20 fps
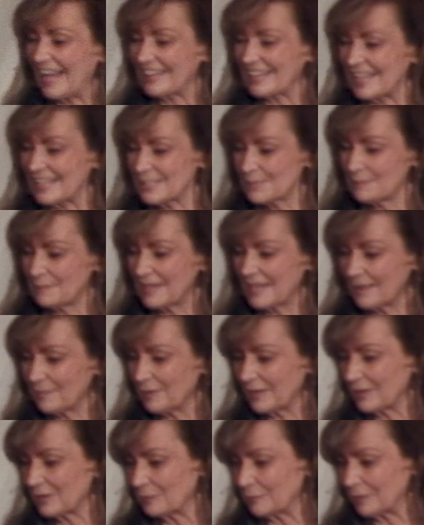Let's begin
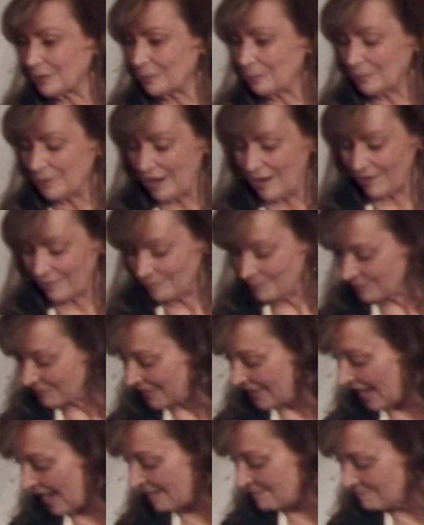with a word of prayer,
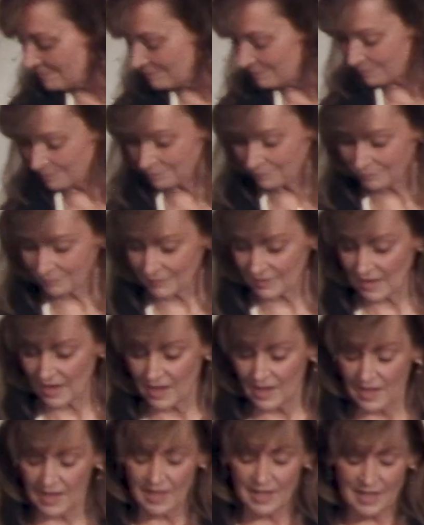okay?
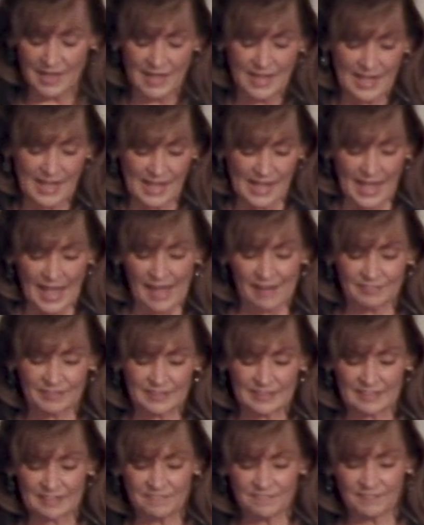
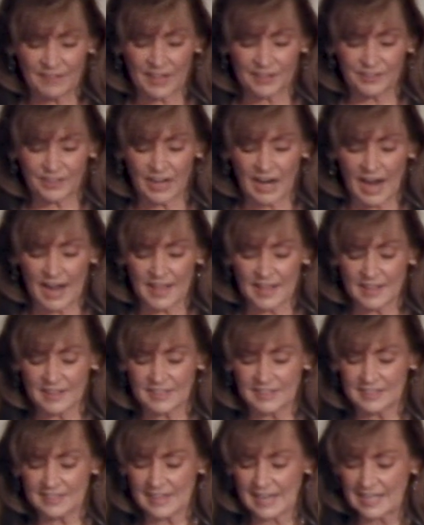Heavenly Father, I
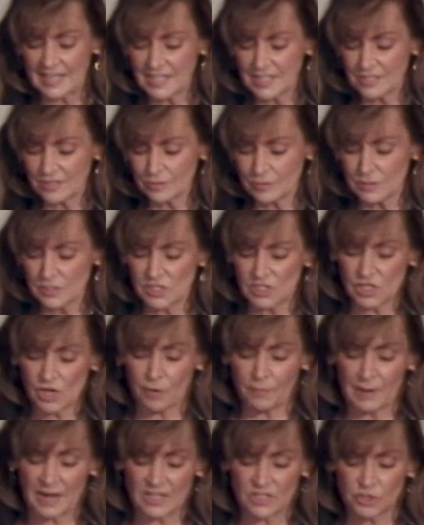thank you
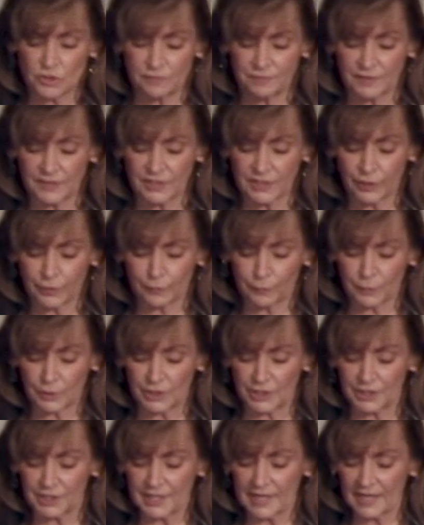so much for your
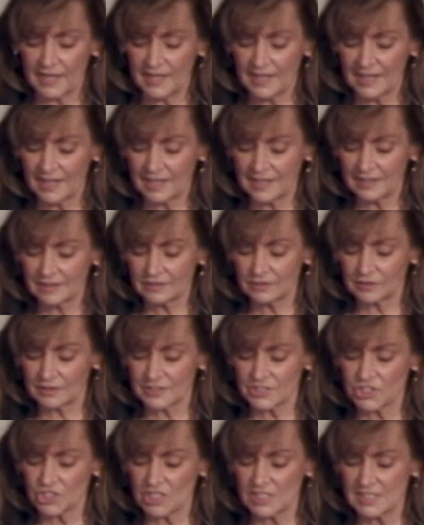word.
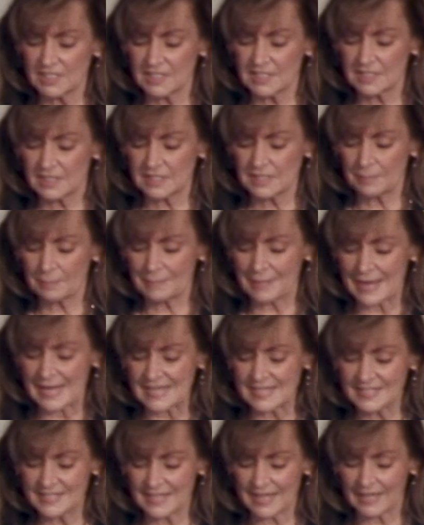Lord, just it's
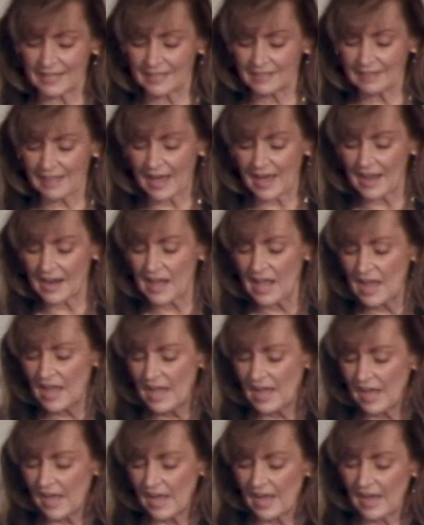amazing that
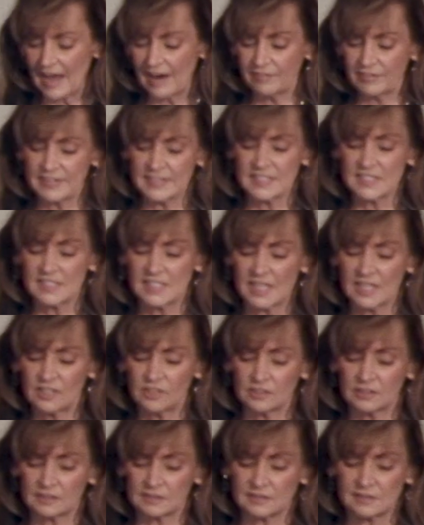every
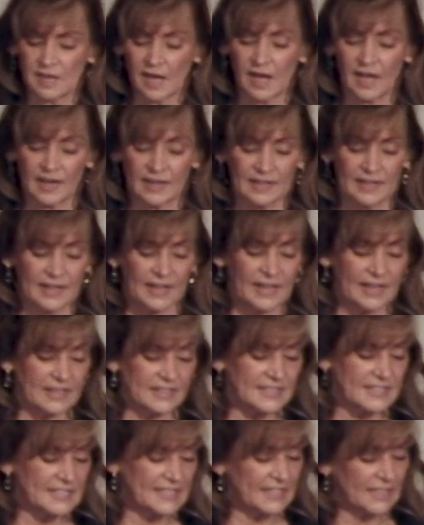single dot
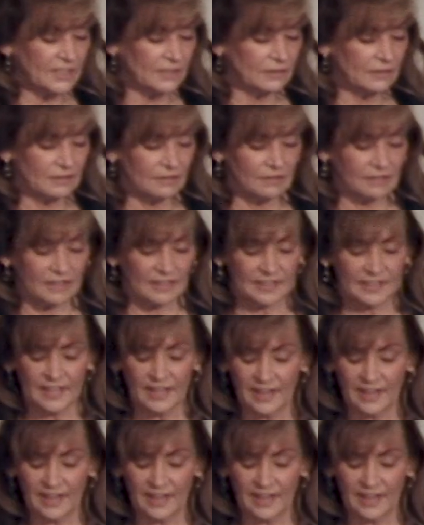and tittle, Lord,